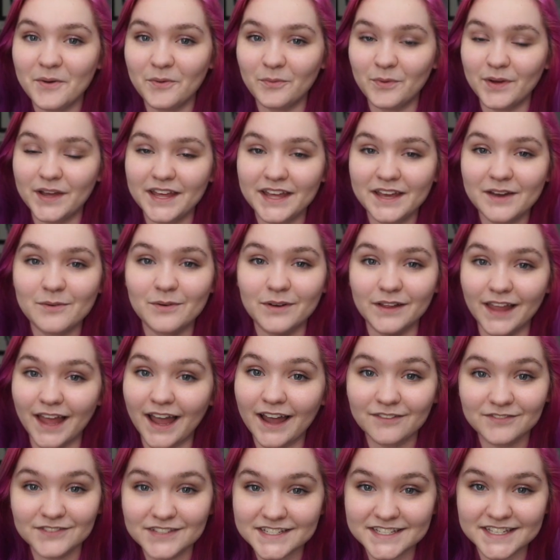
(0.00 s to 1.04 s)
We will
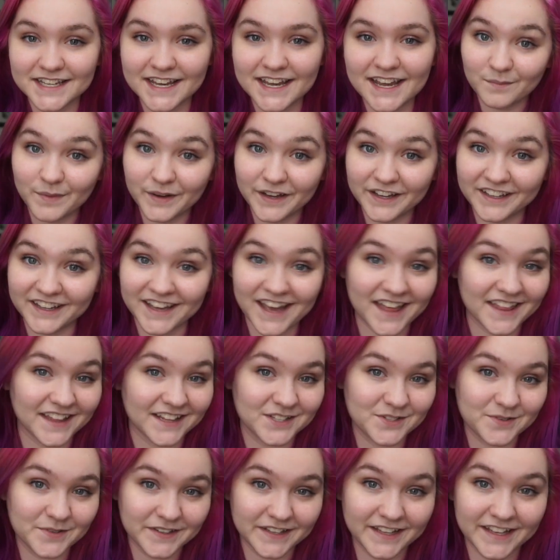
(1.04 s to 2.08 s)
have to see. But yeah,
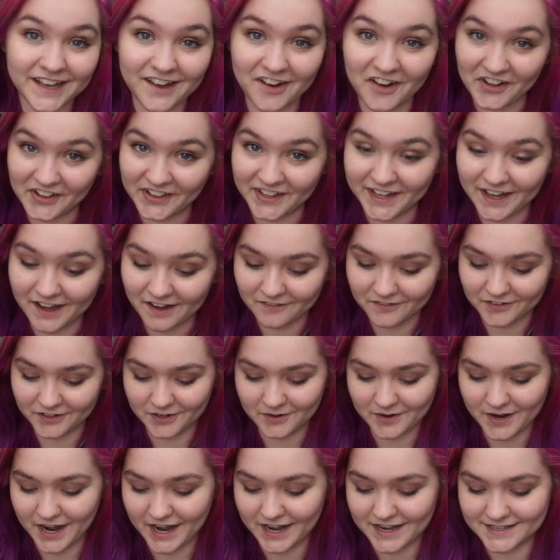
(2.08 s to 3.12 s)
that's really all I got for
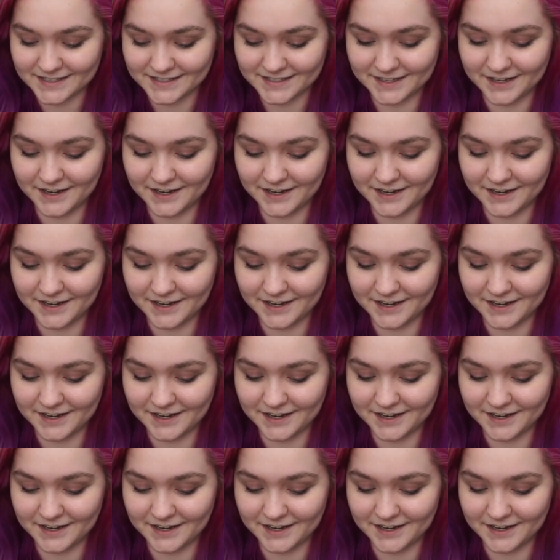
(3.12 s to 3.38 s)
you guys.